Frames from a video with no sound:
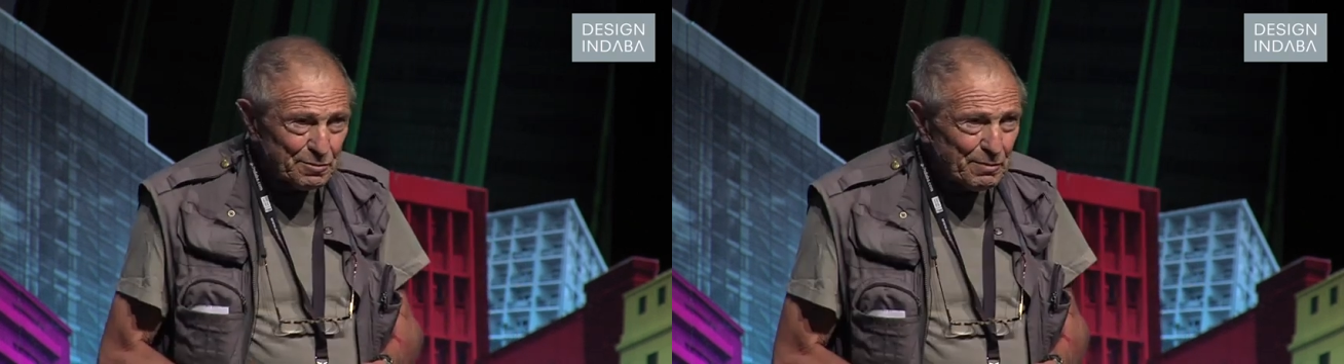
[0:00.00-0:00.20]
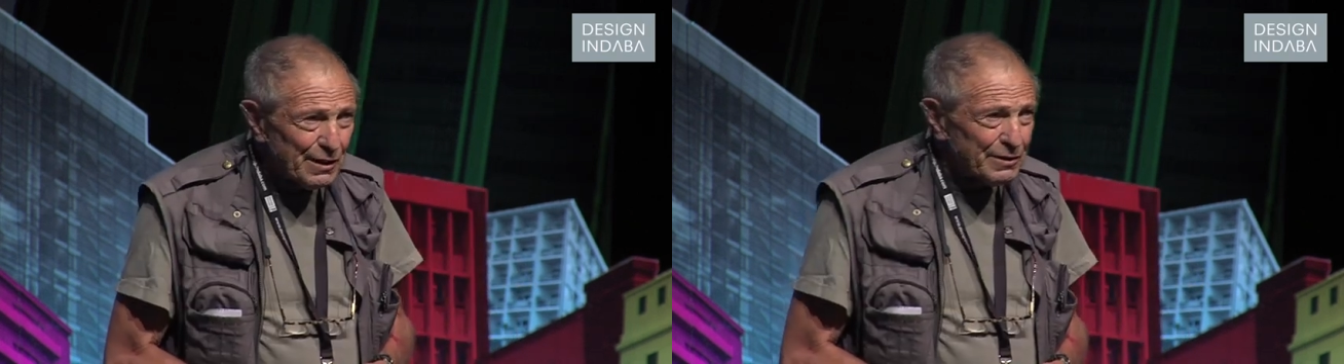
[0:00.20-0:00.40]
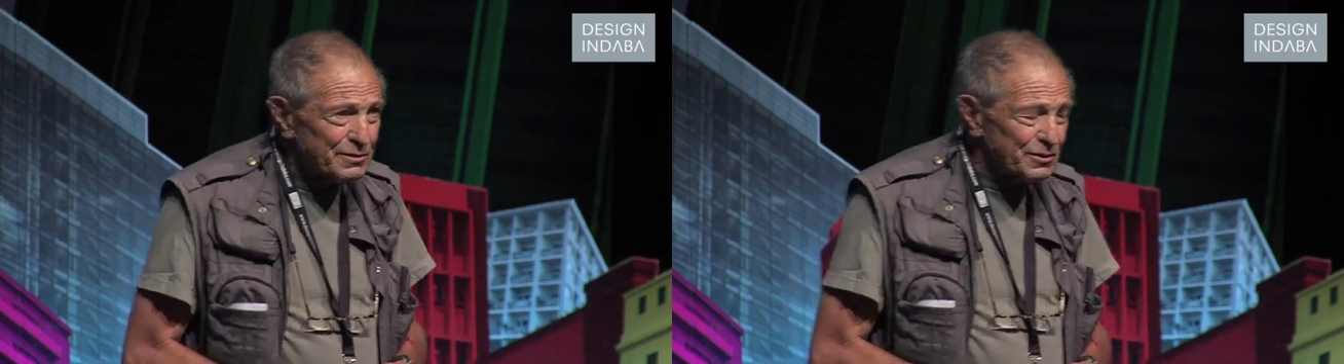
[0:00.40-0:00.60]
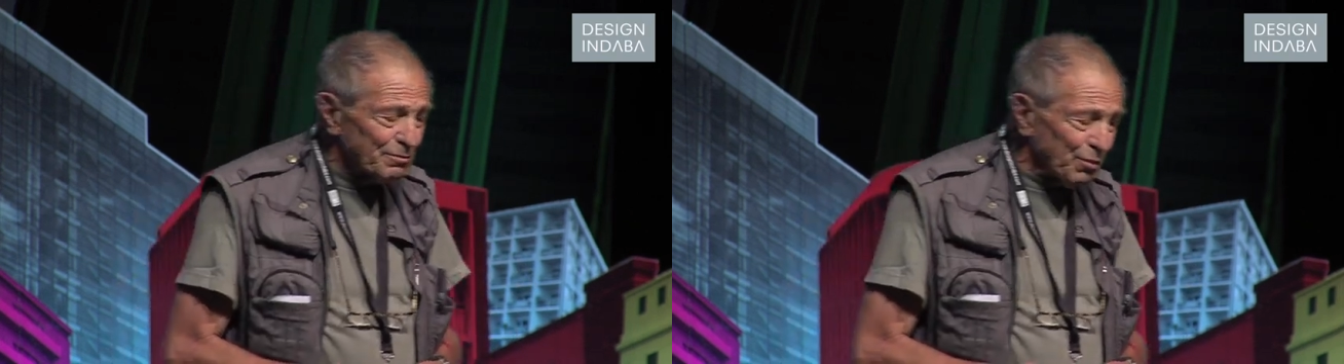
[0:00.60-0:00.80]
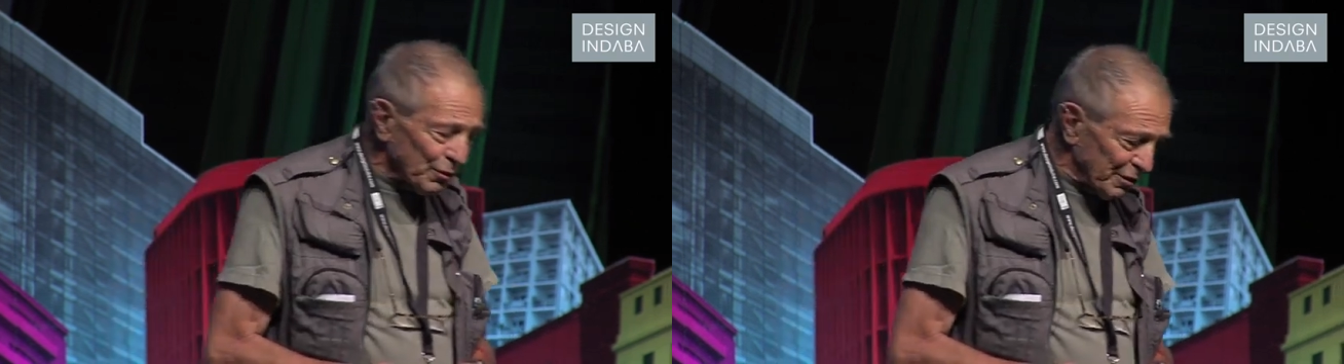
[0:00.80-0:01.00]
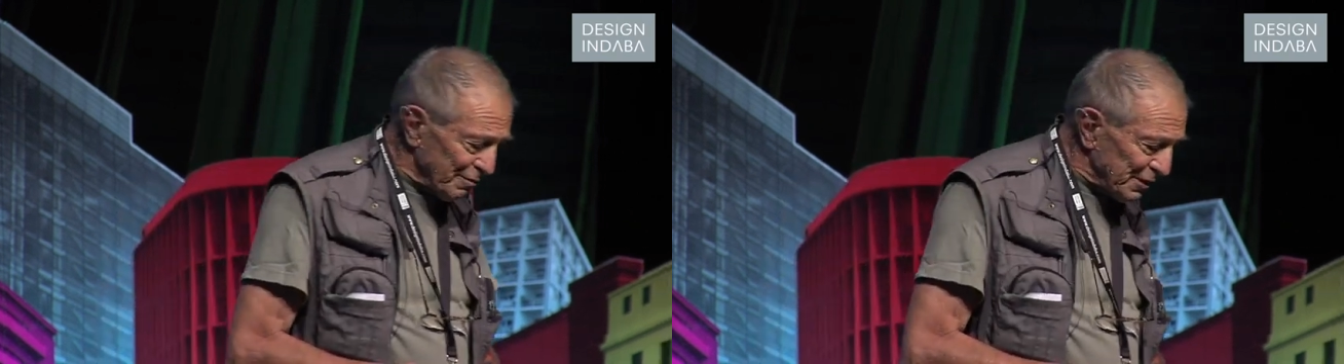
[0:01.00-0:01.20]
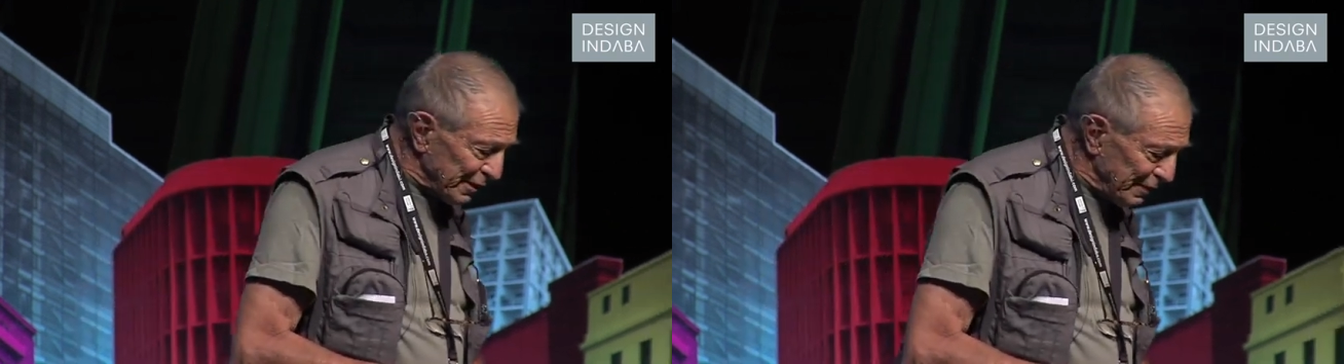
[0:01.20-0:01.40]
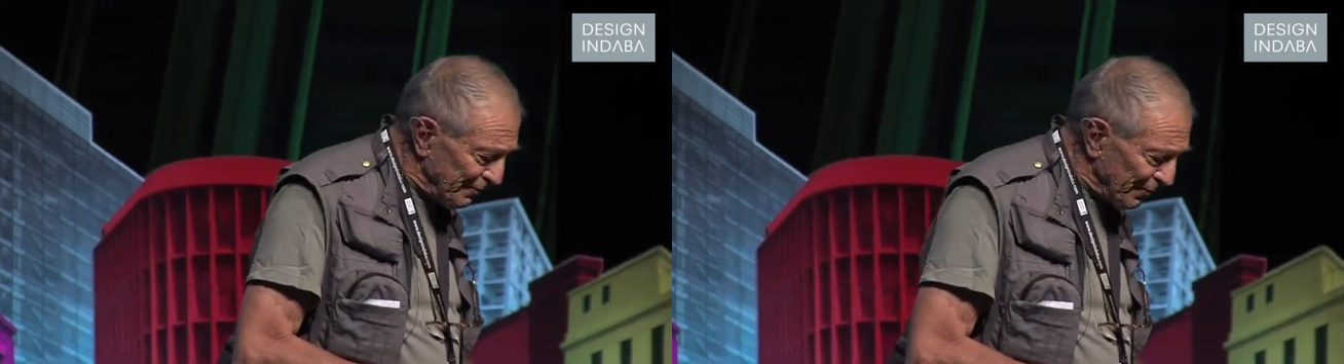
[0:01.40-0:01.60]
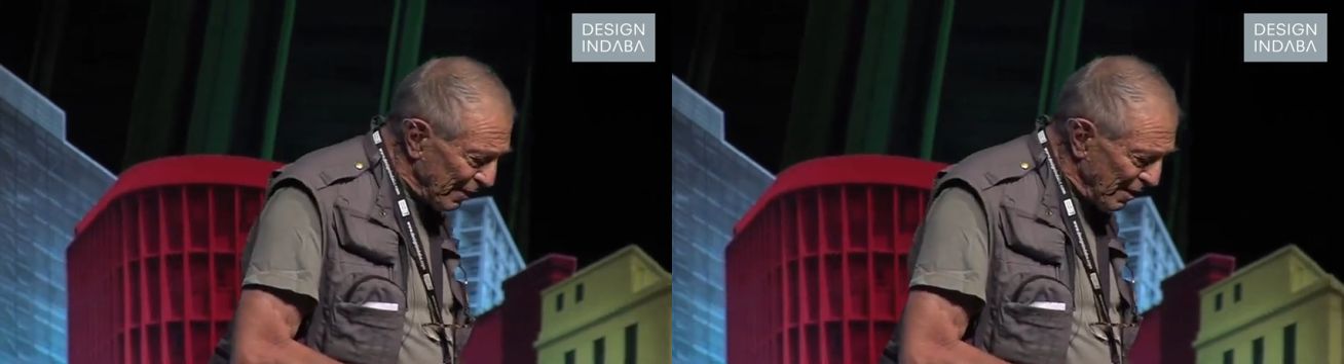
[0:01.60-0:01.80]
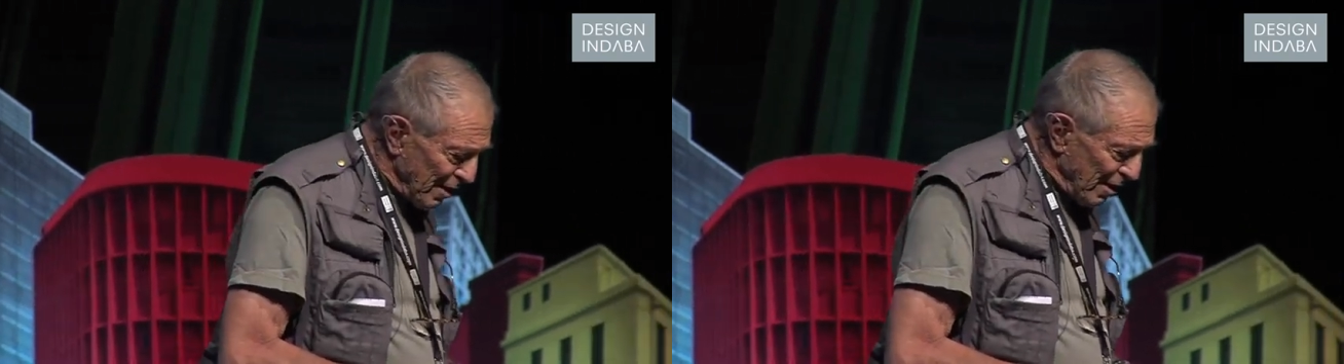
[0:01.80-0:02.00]
Parents Support Committee.
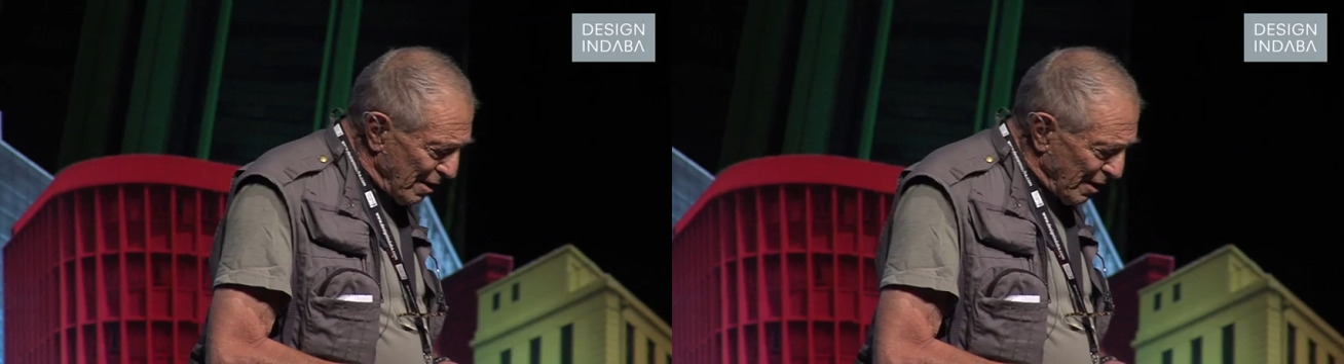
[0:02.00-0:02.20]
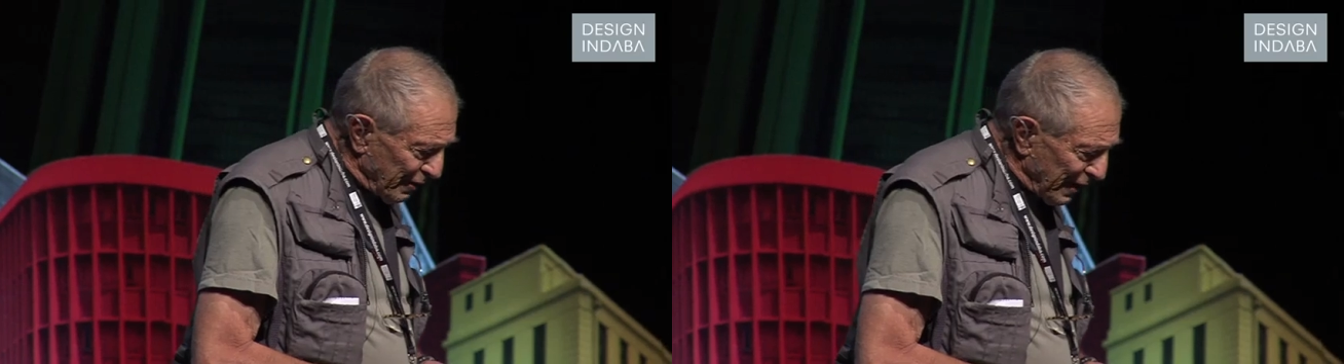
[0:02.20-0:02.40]
At